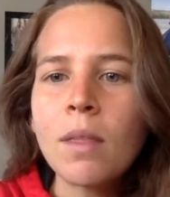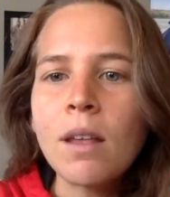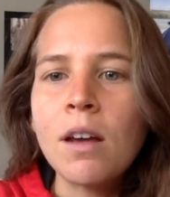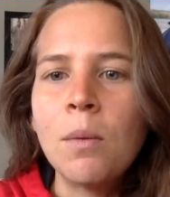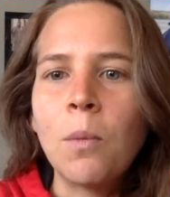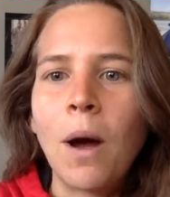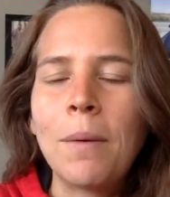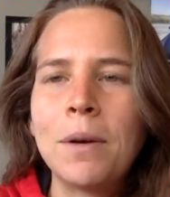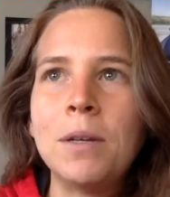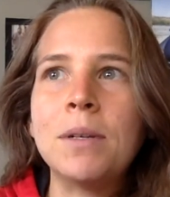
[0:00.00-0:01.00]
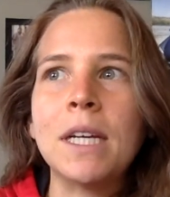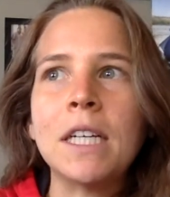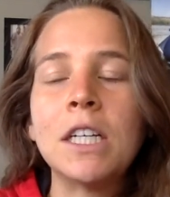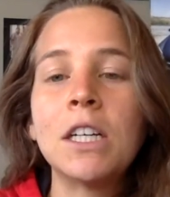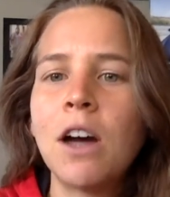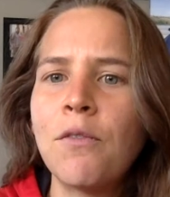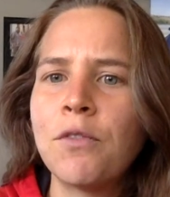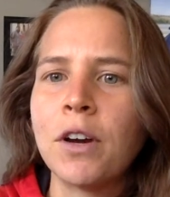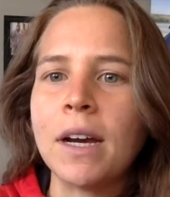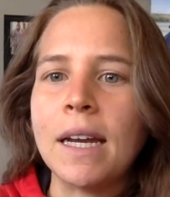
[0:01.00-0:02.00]
um, why would you take
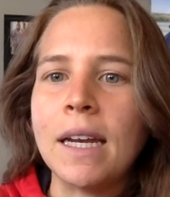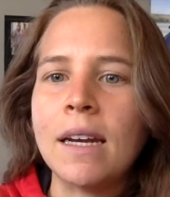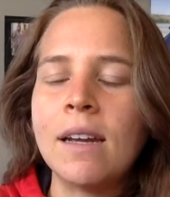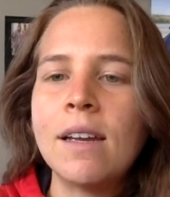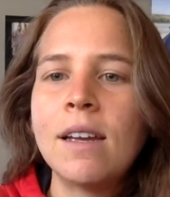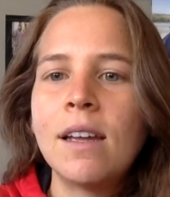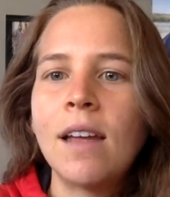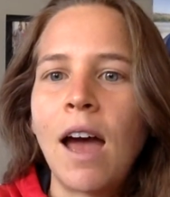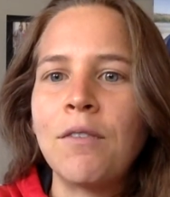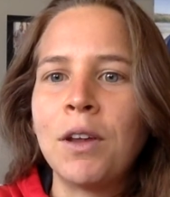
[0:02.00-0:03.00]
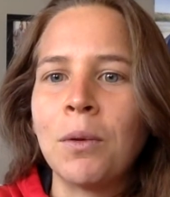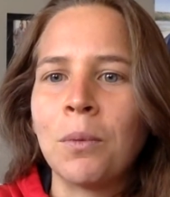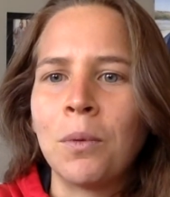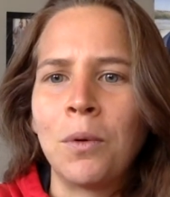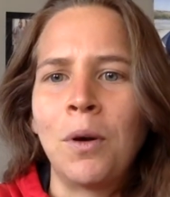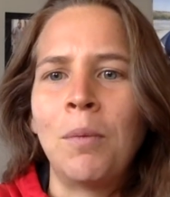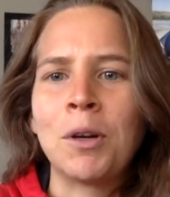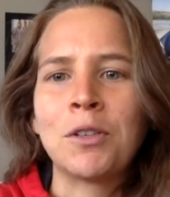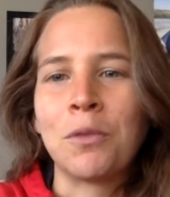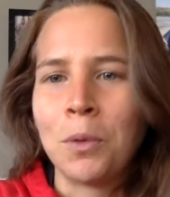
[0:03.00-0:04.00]
comfort in having a
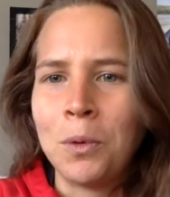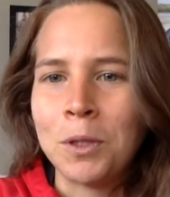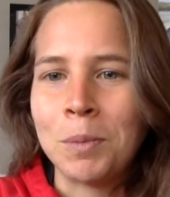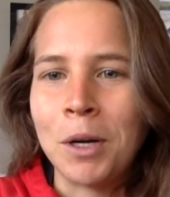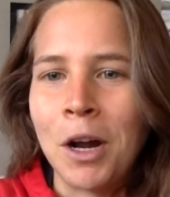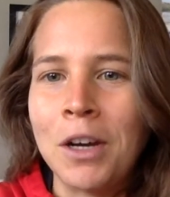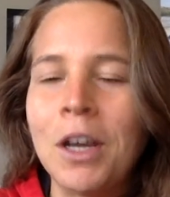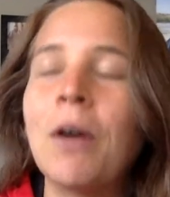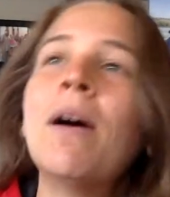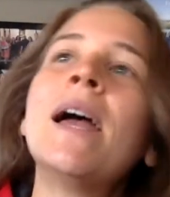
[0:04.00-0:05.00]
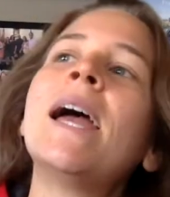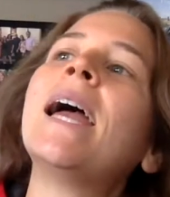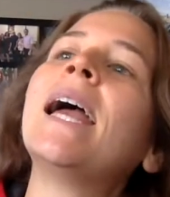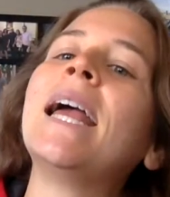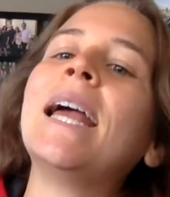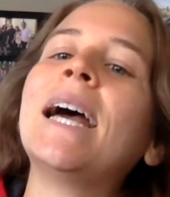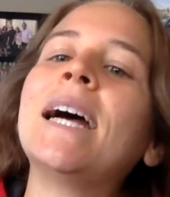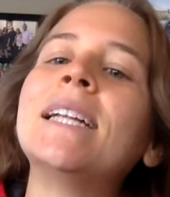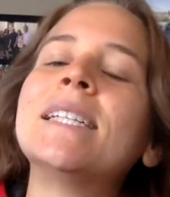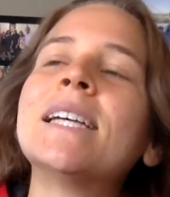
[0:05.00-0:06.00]
bunch of rules put on you?
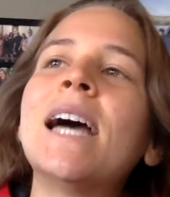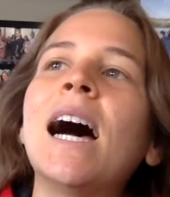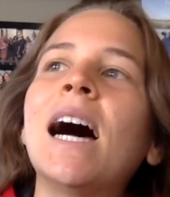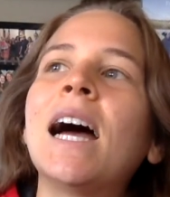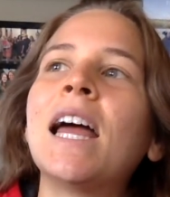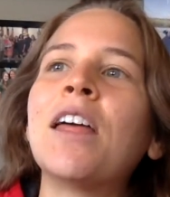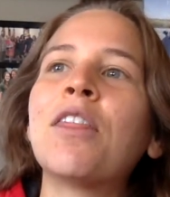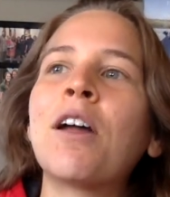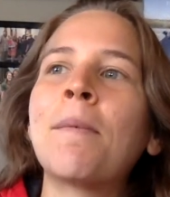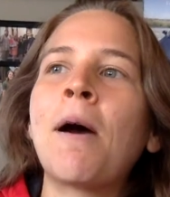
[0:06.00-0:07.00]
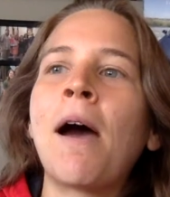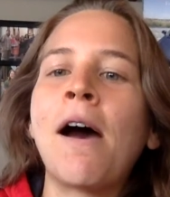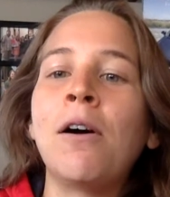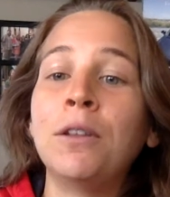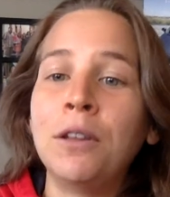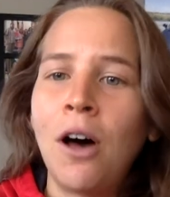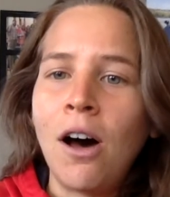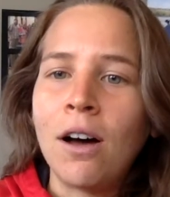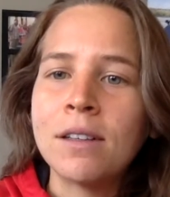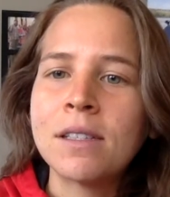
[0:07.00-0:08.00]
And I thought about how
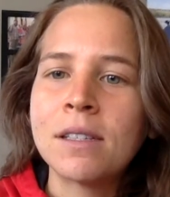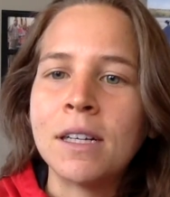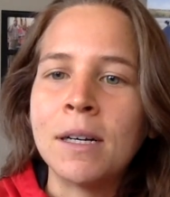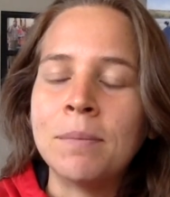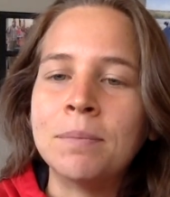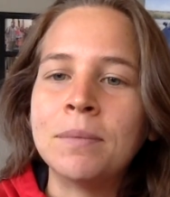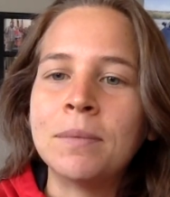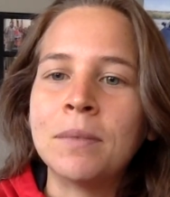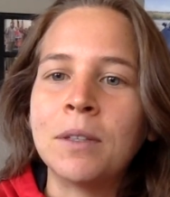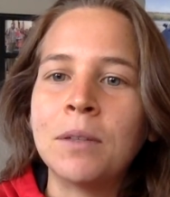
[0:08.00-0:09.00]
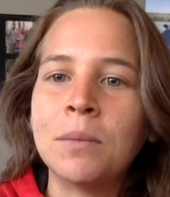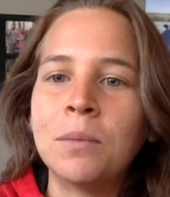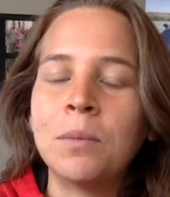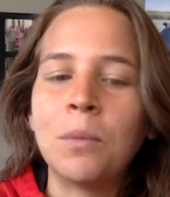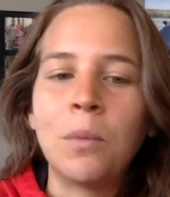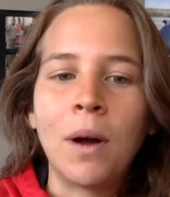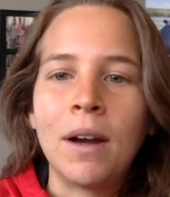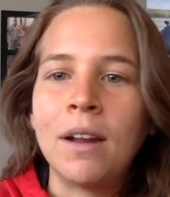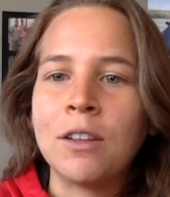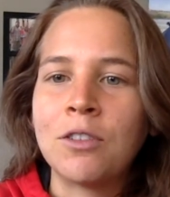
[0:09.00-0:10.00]
laws, um, the when
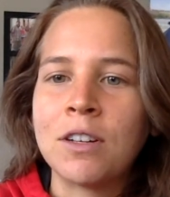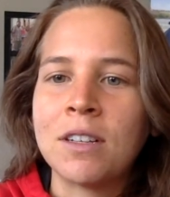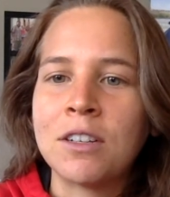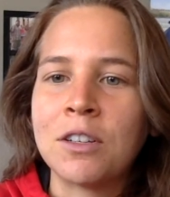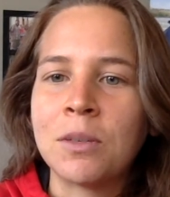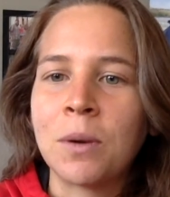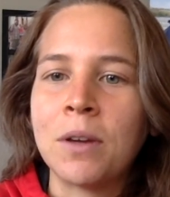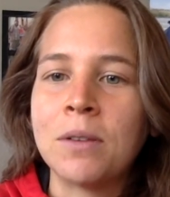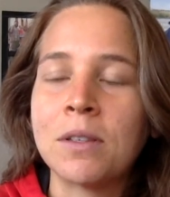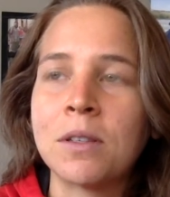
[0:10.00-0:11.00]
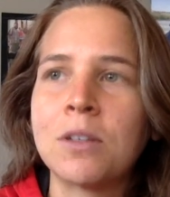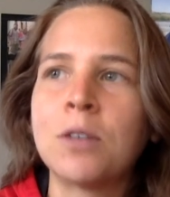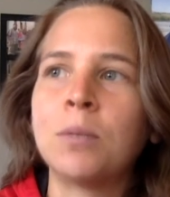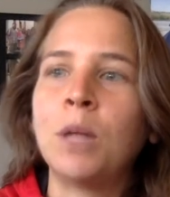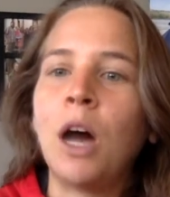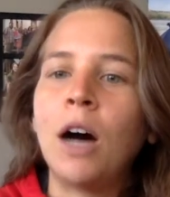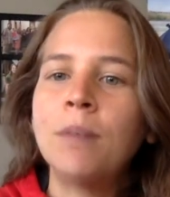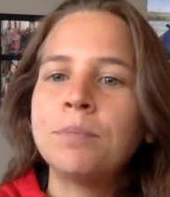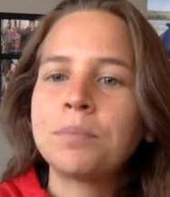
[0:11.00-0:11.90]
in the translations where it uses the term law,